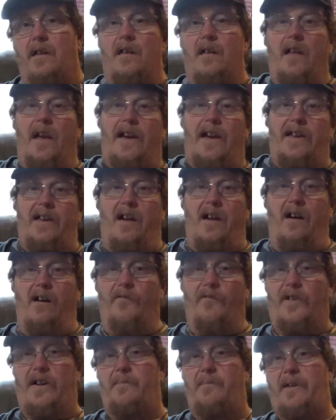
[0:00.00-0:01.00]
Hey y'all,
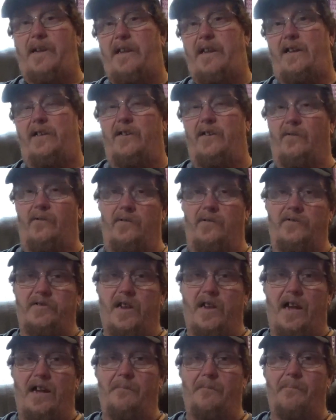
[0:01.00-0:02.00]
Fat Man Outdoors.
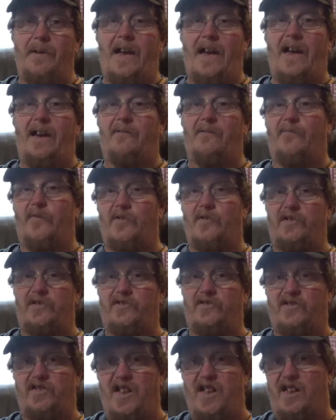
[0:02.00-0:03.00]
I'm back for the
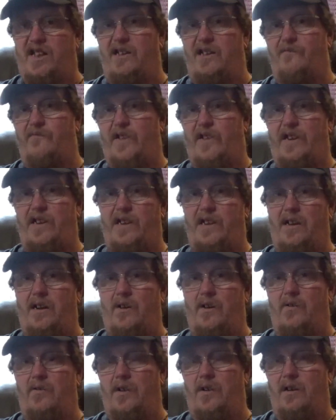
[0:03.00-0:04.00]
second
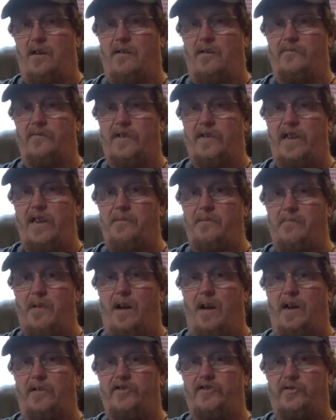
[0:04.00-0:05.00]
video of neat
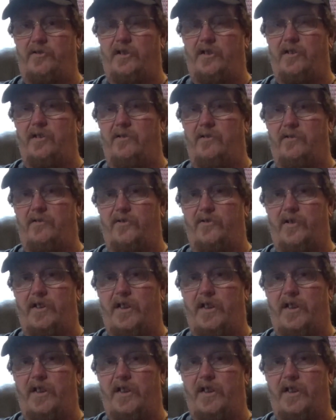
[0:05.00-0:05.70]
mods you can do to a